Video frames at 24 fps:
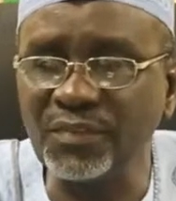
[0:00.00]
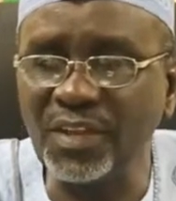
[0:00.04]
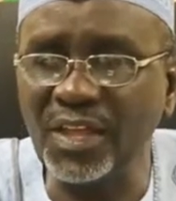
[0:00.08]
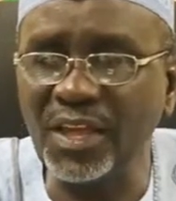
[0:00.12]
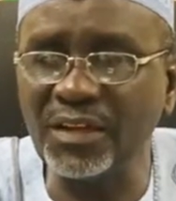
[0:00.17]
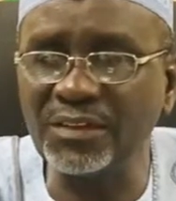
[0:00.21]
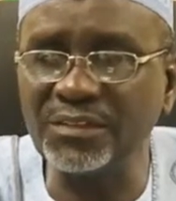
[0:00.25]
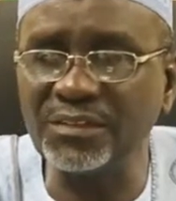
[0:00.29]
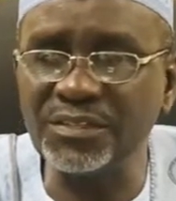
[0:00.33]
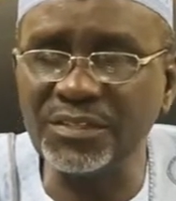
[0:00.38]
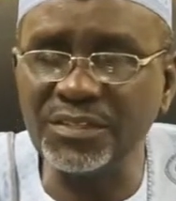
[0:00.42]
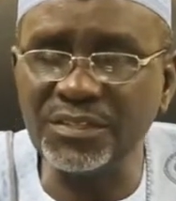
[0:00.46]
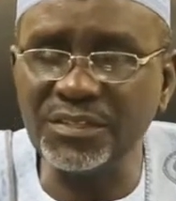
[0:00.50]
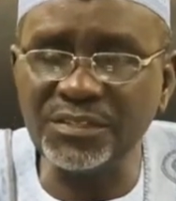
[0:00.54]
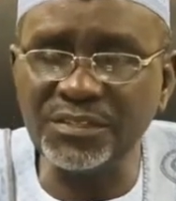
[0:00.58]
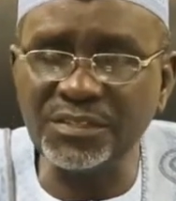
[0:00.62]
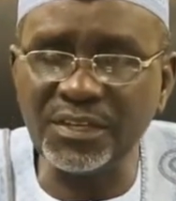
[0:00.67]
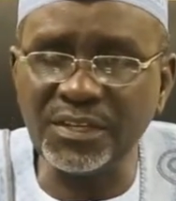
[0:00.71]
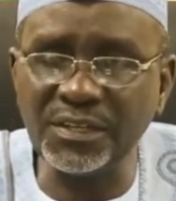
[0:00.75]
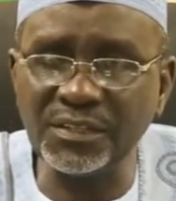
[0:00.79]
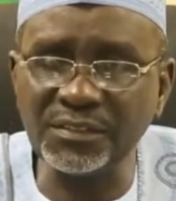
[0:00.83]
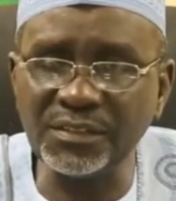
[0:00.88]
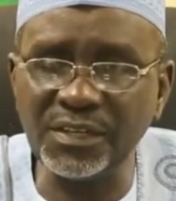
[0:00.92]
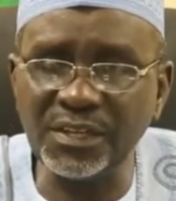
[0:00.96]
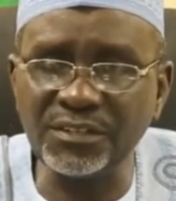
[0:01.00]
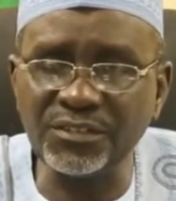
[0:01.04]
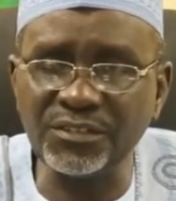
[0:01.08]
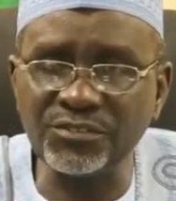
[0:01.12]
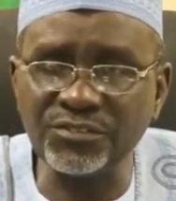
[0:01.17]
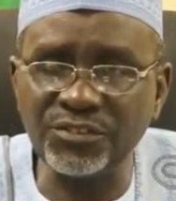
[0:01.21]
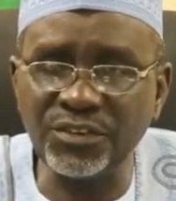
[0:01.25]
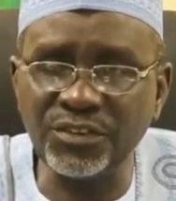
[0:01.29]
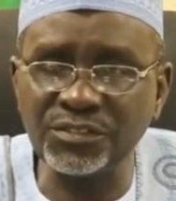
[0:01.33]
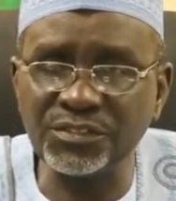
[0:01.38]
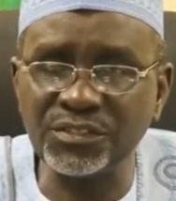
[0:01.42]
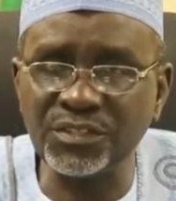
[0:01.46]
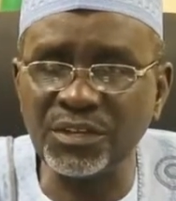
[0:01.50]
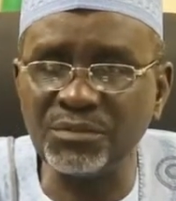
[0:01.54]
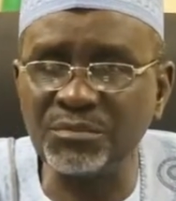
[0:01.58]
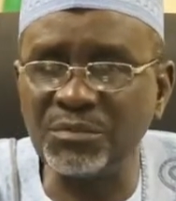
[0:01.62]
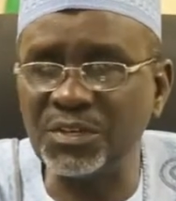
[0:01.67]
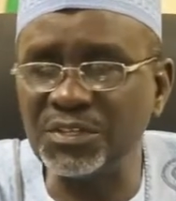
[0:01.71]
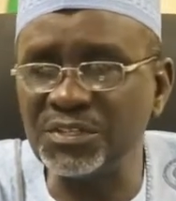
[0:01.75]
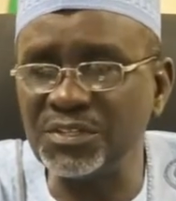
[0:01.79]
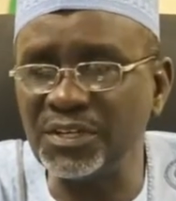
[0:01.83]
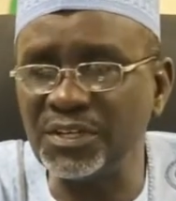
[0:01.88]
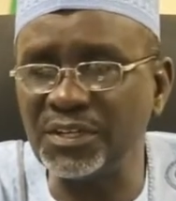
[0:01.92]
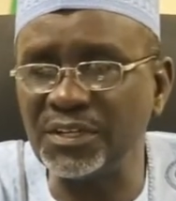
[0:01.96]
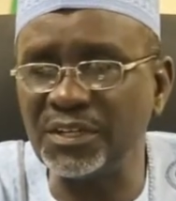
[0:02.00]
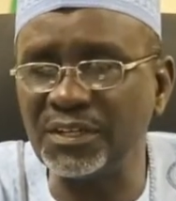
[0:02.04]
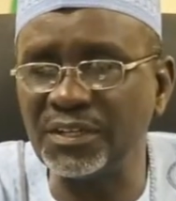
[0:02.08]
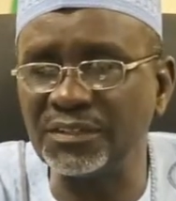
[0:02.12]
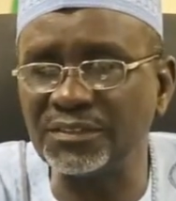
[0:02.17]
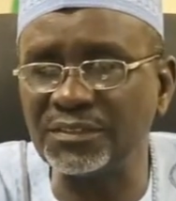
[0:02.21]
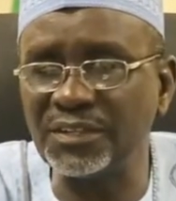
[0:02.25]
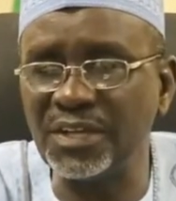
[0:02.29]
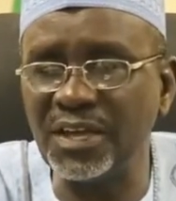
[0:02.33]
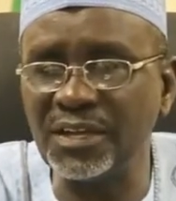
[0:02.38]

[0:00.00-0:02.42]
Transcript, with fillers: Uh, teachers and instructional materials.